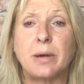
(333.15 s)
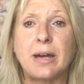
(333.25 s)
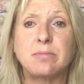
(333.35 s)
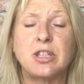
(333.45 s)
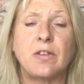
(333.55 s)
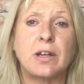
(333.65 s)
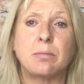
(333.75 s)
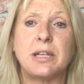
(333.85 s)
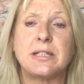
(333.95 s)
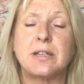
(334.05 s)
Perhaps you've had a
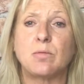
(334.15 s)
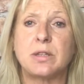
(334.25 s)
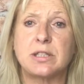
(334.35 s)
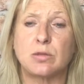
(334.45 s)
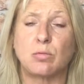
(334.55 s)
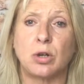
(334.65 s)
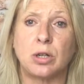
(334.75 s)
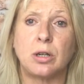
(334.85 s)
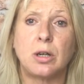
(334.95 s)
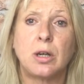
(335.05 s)
meeting with
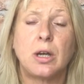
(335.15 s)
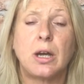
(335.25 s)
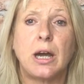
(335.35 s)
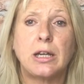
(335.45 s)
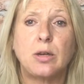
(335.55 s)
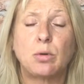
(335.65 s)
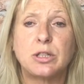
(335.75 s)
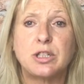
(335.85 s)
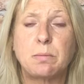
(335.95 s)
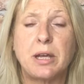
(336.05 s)
someone and you
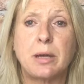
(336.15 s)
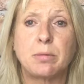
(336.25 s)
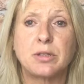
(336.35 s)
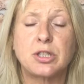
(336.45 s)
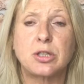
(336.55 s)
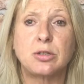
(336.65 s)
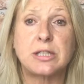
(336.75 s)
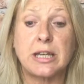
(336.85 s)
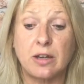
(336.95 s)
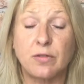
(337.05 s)
want to be able to
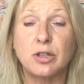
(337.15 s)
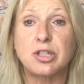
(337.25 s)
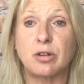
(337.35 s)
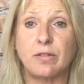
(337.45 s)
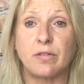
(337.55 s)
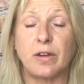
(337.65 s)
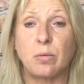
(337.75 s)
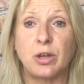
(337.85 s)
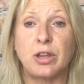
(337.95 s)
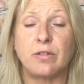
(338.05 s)
take a photograph of it
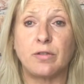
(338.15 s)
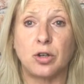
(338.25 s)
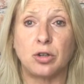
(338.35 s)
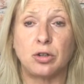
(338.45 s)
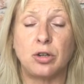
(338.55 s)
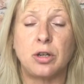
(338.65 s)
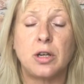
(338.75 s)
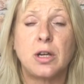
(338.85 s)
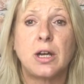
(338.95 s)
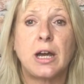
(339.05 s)
with your phone
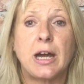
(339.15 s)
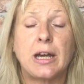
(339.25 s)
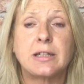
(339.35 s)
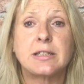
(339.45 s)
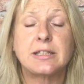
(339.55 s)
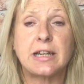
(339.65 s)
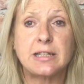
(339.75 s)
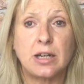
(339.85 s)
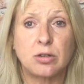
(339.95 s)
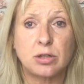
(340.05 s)
and
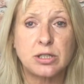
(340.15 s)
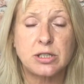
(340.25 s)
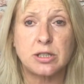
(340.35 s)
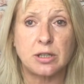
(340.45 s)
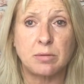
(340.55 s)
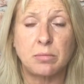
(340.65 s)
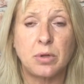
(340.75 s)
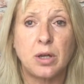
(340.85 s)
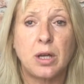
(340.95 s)
send it across to them.